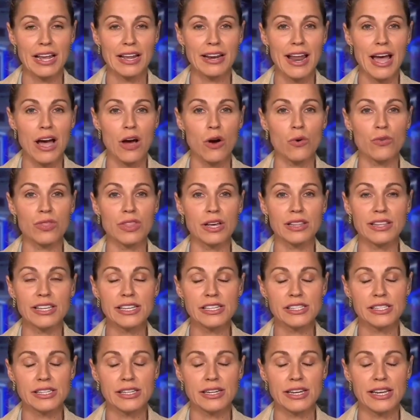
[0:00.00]
Now, the
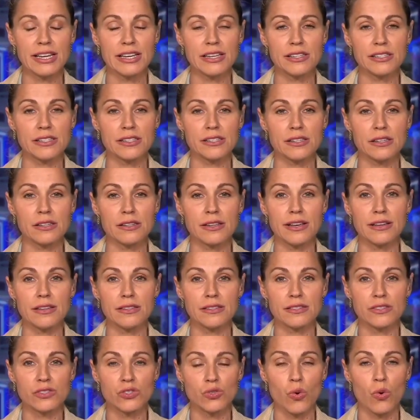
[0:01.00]
Gleason is
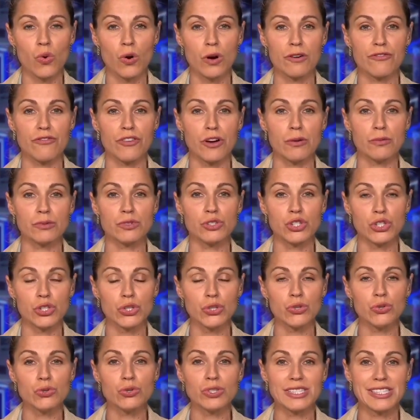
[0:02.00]
scored from
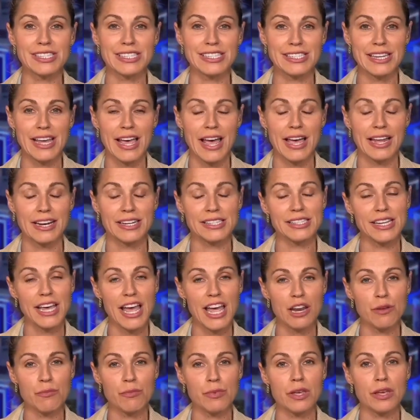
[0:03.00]
2 to 10,
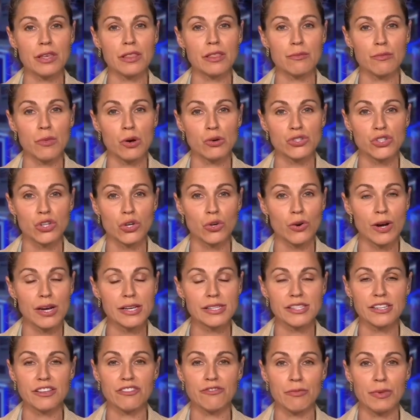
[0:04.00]
10 being the most
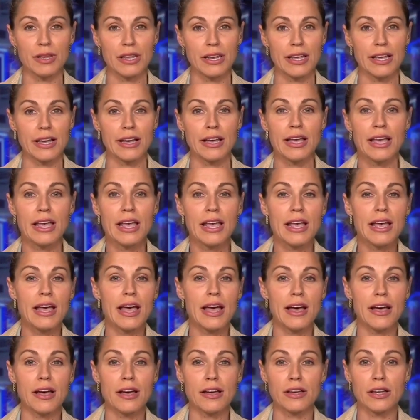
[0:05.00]
aggressive, meaning
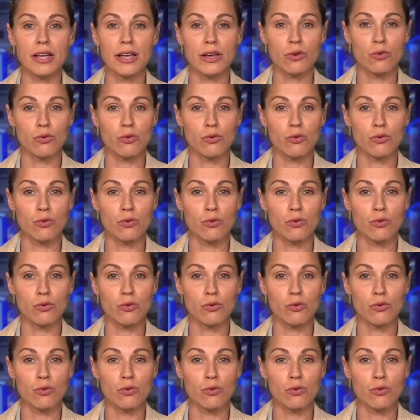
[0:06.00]
it